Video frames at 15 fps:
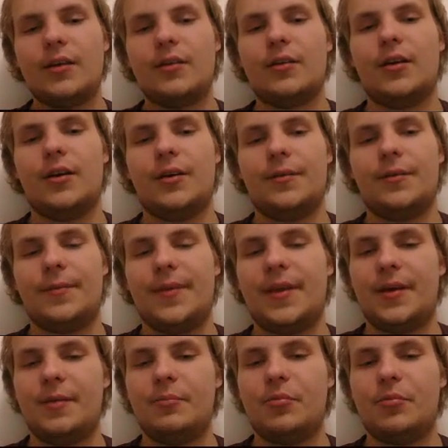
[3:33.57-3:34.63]

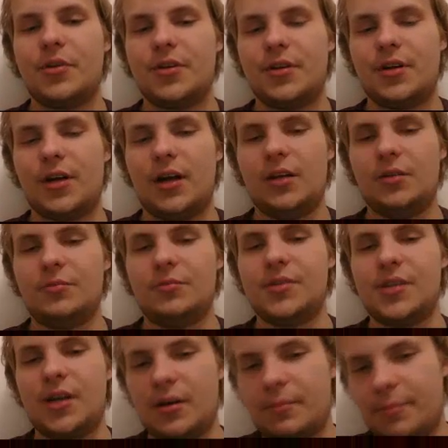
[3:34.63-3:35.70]
the important
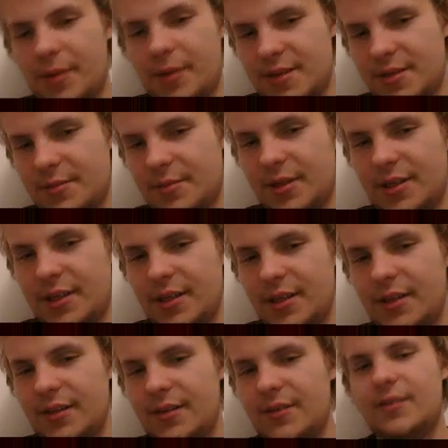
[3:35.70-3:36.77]
columns are possible
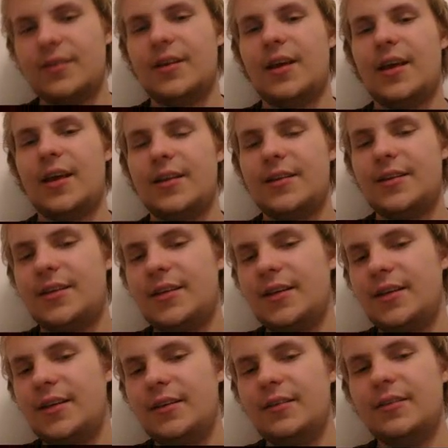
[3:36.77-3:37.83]
keys and
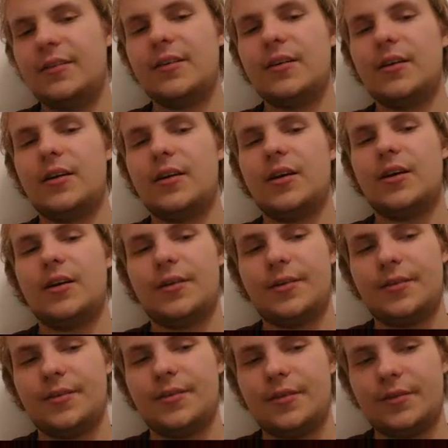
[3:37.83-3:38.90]
key uh,
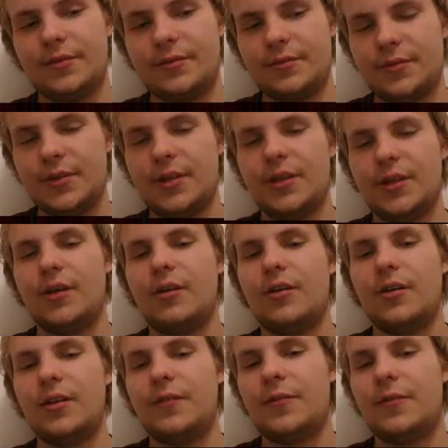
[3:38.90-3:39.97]

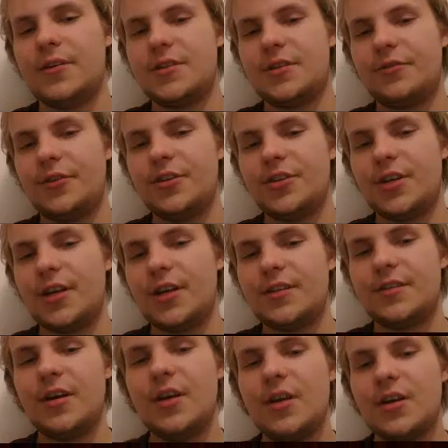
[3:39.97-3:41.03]
on the first
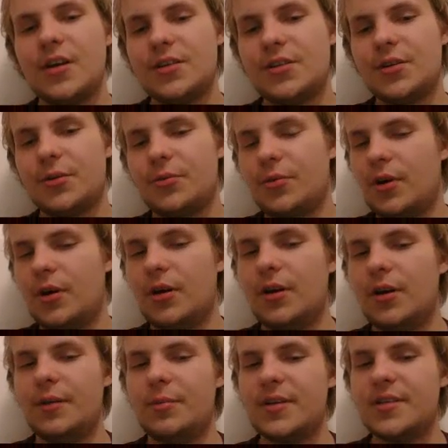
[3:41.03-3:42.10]
screenshots. So
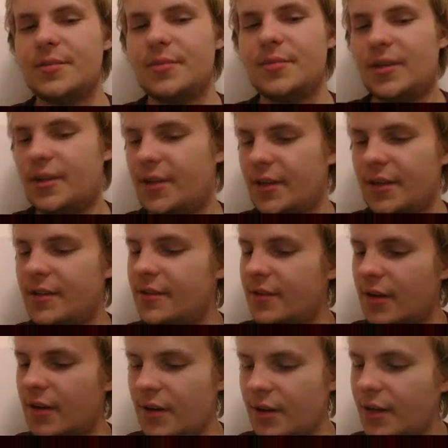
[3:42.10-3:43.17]
possible keys
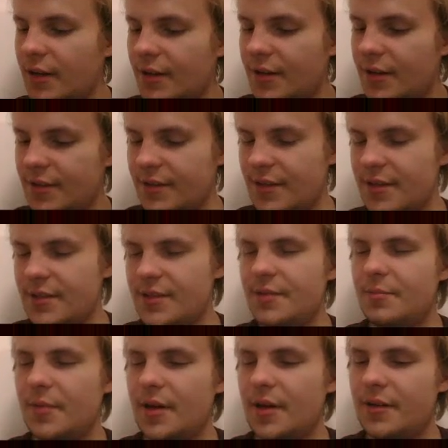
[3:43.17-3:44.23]
are indexes
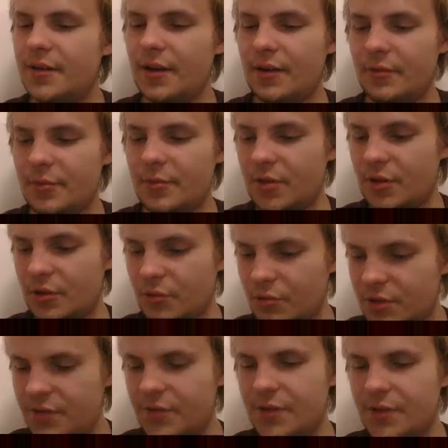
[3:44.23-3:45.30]
that might have been
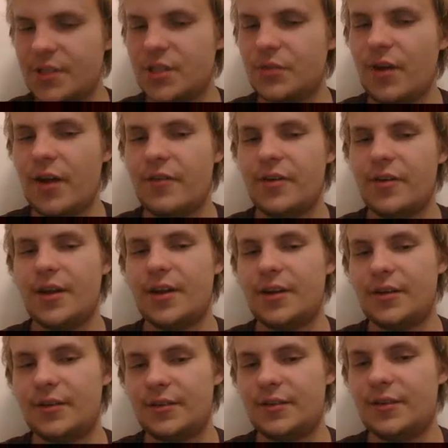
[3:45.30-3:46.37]
used for this query, and
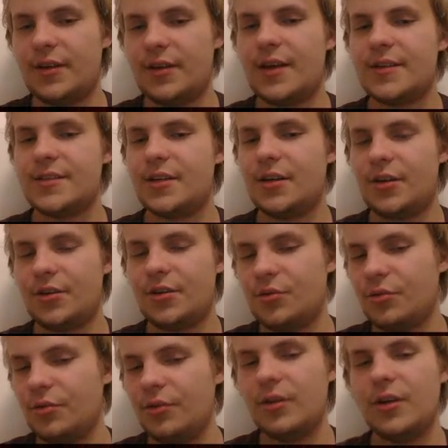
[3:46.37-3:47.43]
as they are
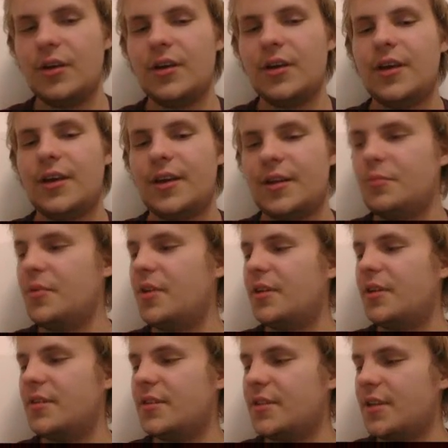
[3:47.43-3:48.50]
new, it
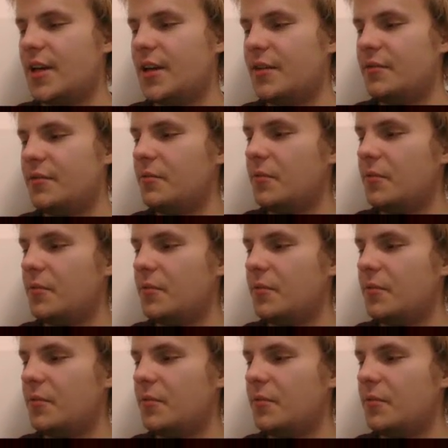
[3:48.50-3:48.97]
means that